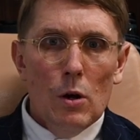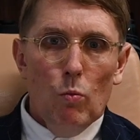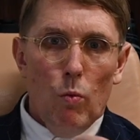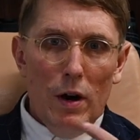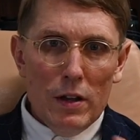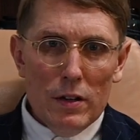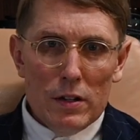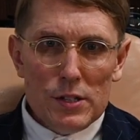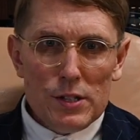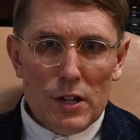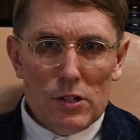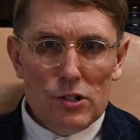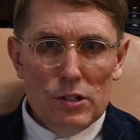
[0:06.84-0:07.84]
One of the
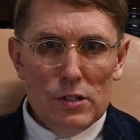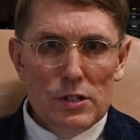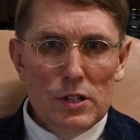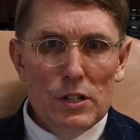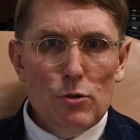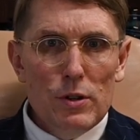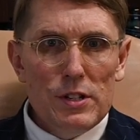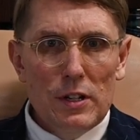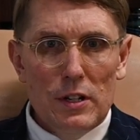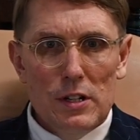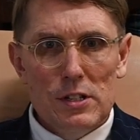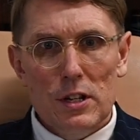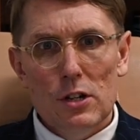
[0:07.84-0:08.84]
discussions, interesting
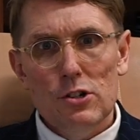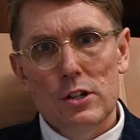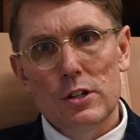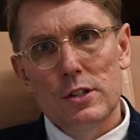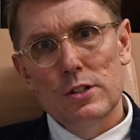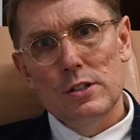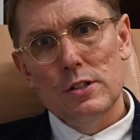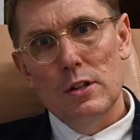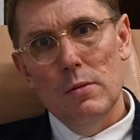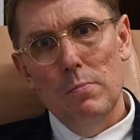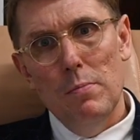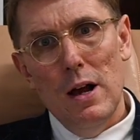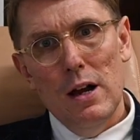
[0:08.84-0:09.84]
discussions
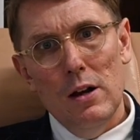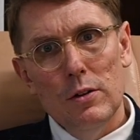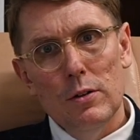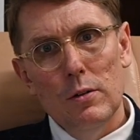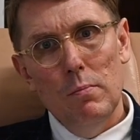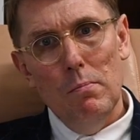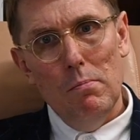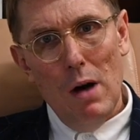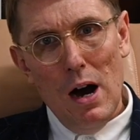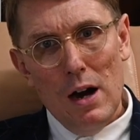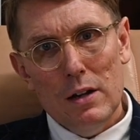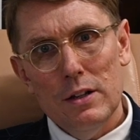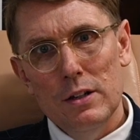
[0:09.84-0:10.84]
about
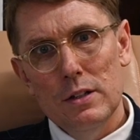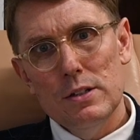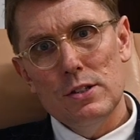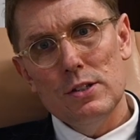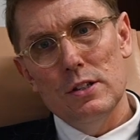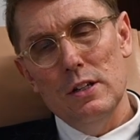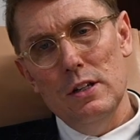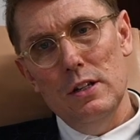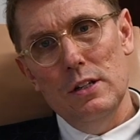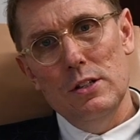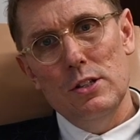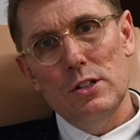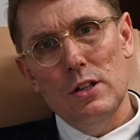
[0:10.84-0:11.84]
markets
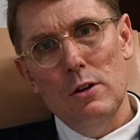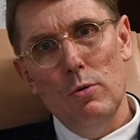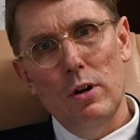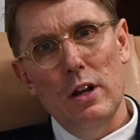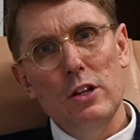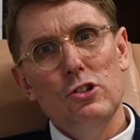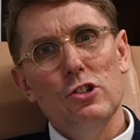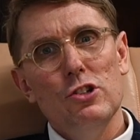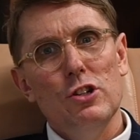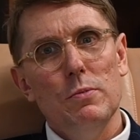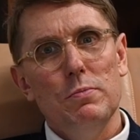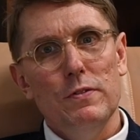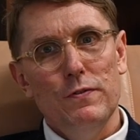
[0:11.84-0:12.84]
is their
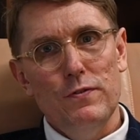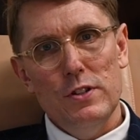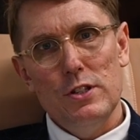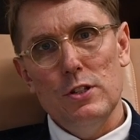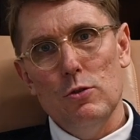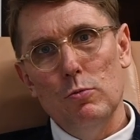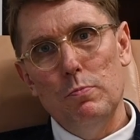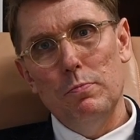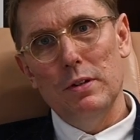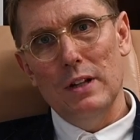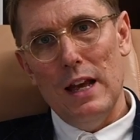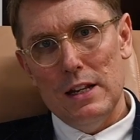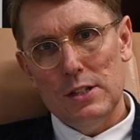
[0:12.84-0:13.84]
relationship to physical
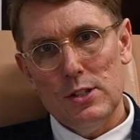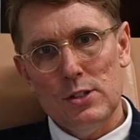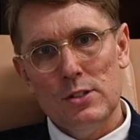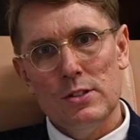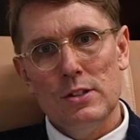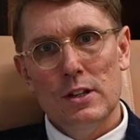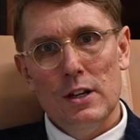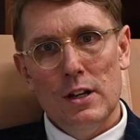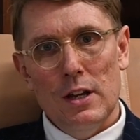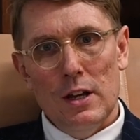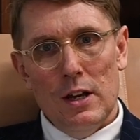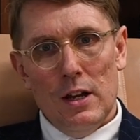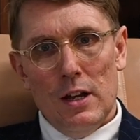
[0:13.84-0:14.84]
place.
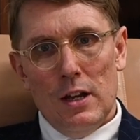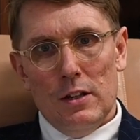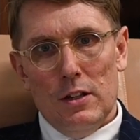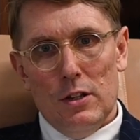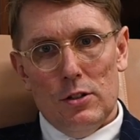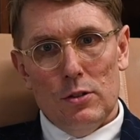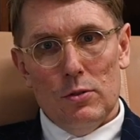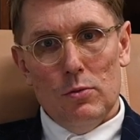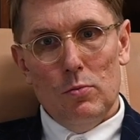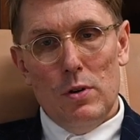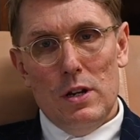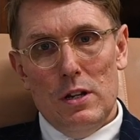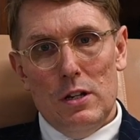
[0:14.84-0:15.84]
That
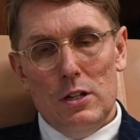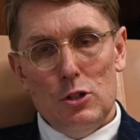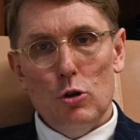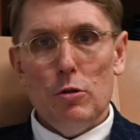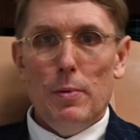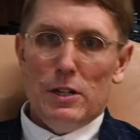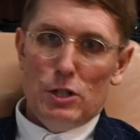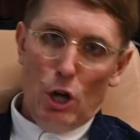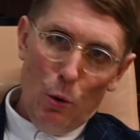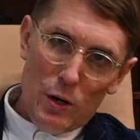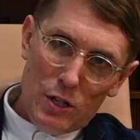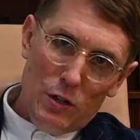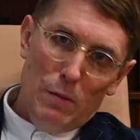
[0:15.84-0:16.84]
we talk about
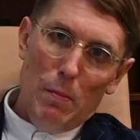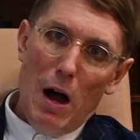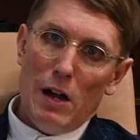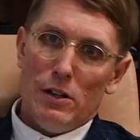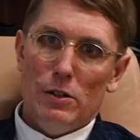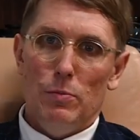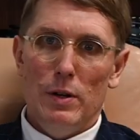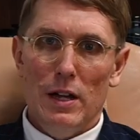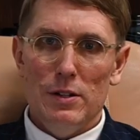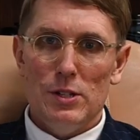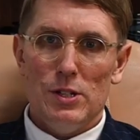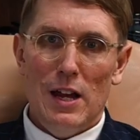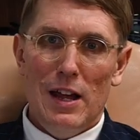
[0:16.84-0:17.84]
going to the market, we
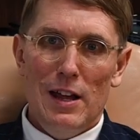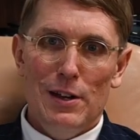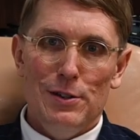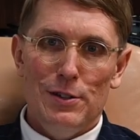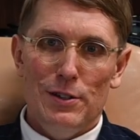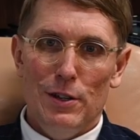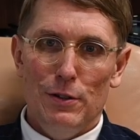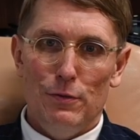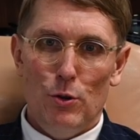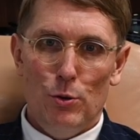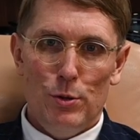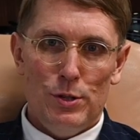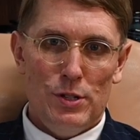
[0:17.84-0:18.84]
understand that, of
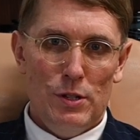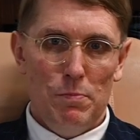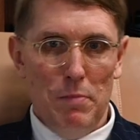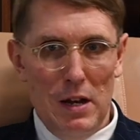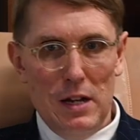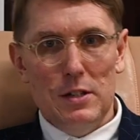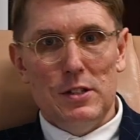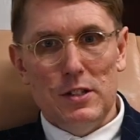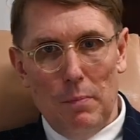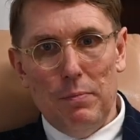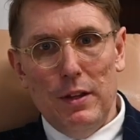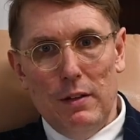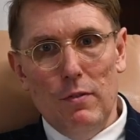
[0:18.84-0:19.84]
course, it means
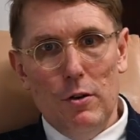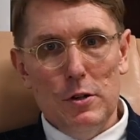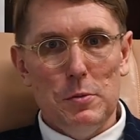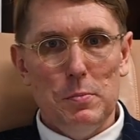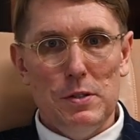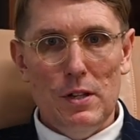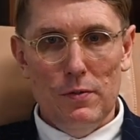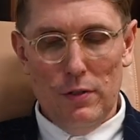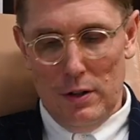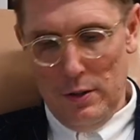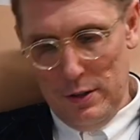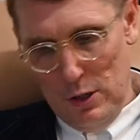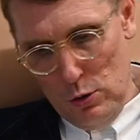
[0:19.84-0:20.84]
something very specific.
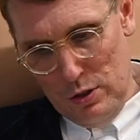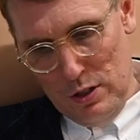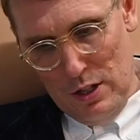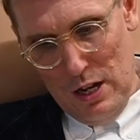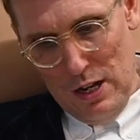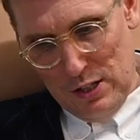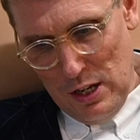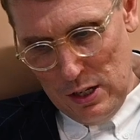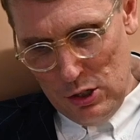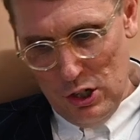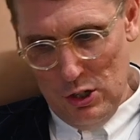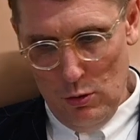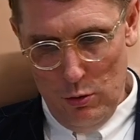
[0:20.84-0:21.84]
We go to the
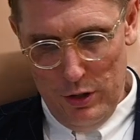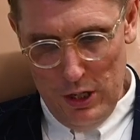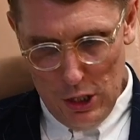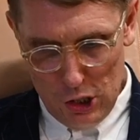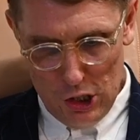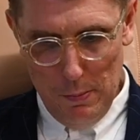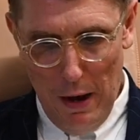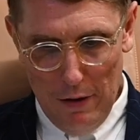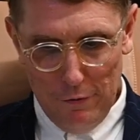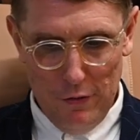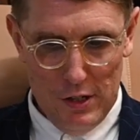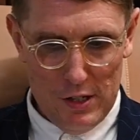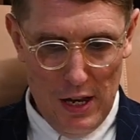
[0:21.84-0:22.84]
Asaichi or the Ichiba,
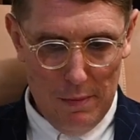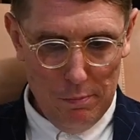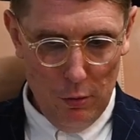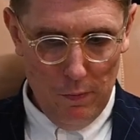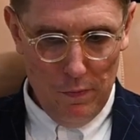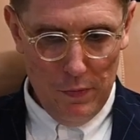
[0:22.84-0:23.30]
for example.